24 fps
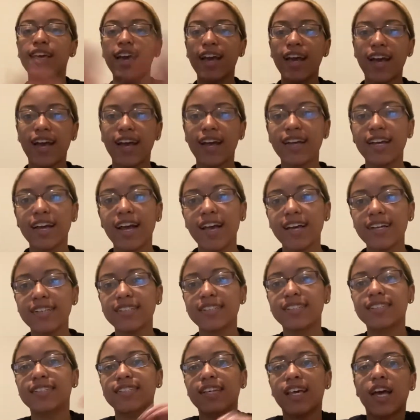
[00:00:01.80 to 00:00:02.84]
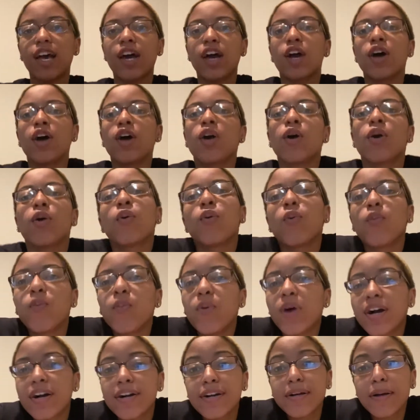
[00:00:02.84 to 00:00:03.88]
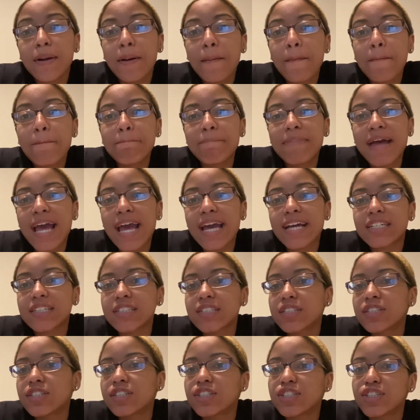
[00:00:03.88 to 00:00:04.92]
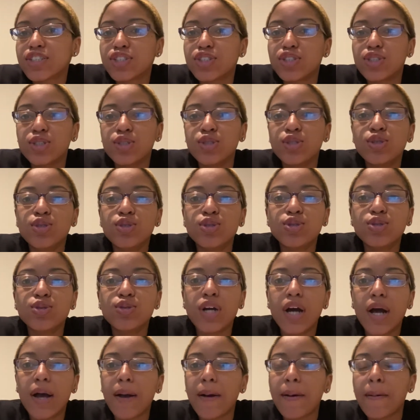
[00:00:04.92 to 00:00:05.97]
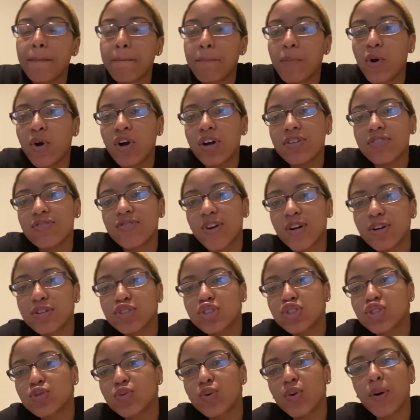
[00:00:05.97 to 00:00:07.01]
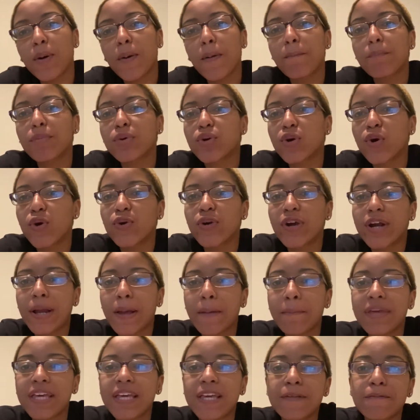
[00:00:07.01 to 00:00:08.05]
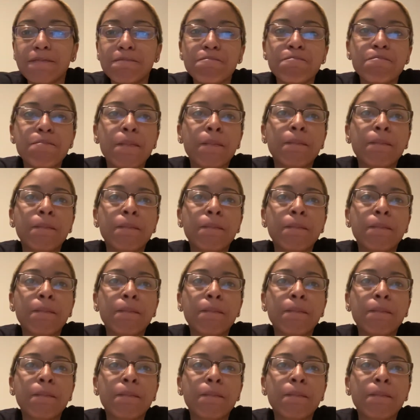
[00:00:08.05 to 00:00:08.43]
Hi guys, welcome back to more virtual programming.